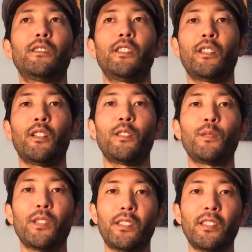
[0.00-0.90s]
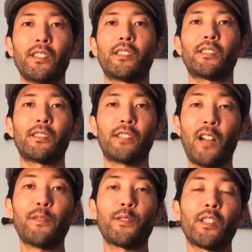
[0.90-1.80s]
this is
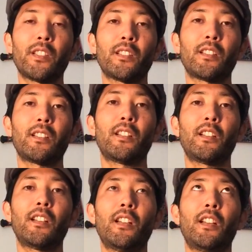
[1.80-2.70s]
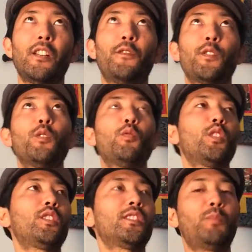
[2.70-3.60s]
suffering. If your
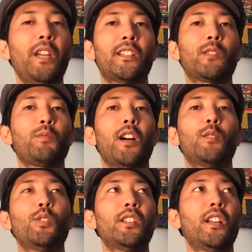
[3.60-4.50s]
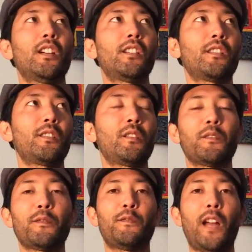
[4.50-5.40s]
world is based upon what your
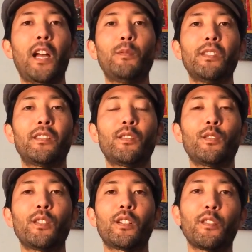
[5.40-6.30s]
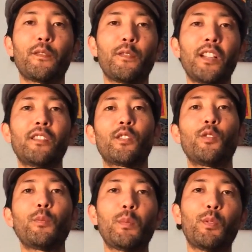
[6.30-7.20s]
family's doing or your friends are
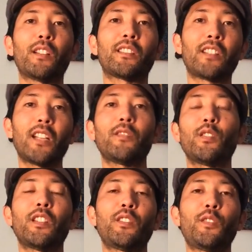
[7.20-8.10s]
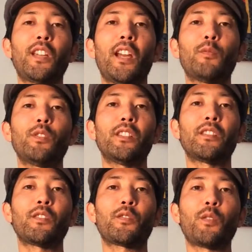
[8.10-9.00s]
doing, people outside of you that you can't really
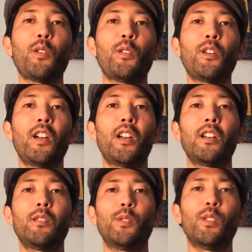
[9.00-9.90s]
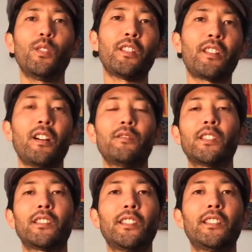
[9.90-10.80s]
control, well, and
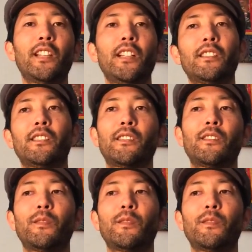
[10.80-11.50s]
obviously that's